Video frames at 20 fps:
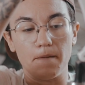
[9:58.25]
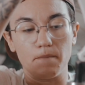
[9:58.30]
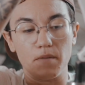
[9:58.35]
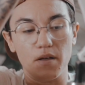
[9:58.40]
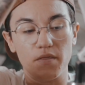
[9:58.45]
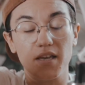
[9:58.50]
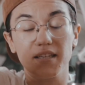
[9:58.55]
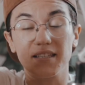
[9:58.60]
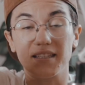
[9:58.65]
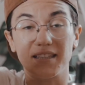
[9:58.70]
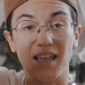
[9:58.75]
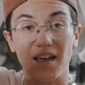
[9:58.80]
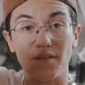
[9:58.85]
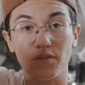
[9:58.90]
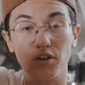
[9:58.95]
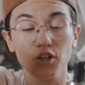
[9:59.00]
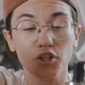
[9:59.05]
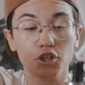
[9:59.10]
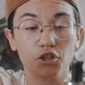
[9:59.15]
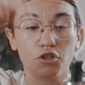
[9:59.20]
this
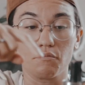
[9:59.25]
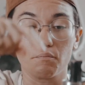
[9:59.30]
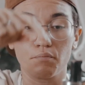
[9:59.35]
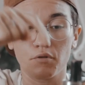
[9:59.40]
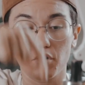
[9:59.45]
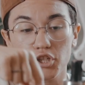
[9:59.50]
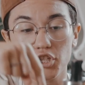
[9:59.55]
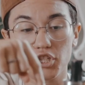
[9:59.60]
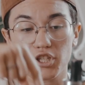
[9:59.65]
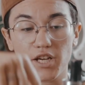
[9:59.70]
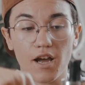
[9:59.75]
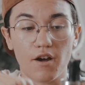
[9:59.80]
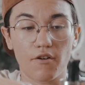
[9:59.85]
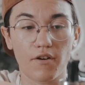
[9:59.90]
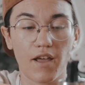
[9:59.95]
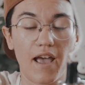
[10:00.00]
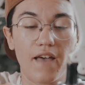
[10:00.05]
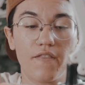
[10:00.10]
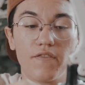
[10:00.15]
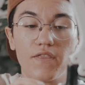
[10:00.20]
lever to push
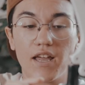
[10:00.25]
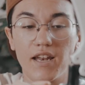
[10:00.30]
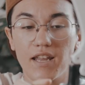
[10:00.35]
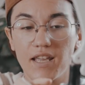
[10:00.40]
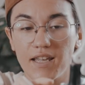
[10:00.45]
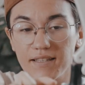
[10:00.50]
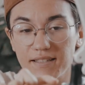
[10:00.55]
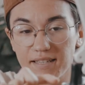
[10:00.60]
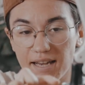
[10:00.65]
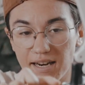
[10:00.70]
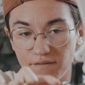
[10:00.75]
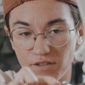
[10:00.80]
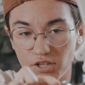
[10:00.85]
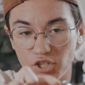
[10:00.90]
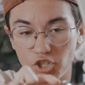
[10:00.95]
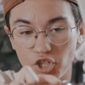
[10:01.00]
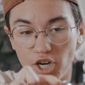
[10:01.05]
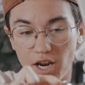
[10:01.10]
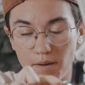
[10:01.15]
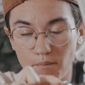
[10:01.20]
down, and then inside of
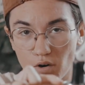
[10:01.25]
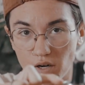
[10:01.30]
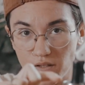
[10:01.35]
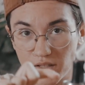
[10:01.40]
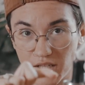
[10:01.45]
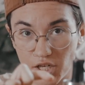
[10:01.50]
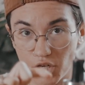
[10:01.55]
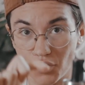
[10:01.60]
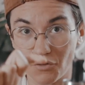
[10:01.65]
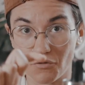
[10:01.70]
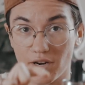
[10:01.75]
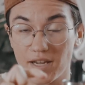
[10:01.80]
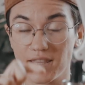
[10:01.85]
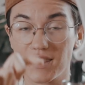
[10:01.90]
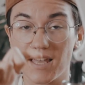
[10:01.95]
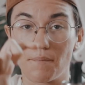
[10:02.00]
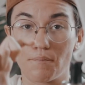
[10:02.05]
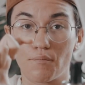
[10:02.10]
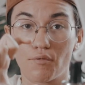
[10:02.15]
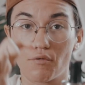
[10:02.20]
this chamber it's going to create
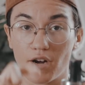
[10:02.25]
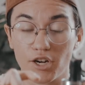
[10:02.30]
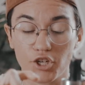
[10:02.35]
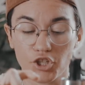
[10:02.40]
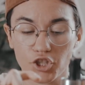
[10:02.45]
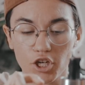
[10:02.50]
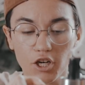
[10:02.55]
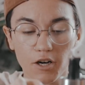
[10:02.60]
that pressure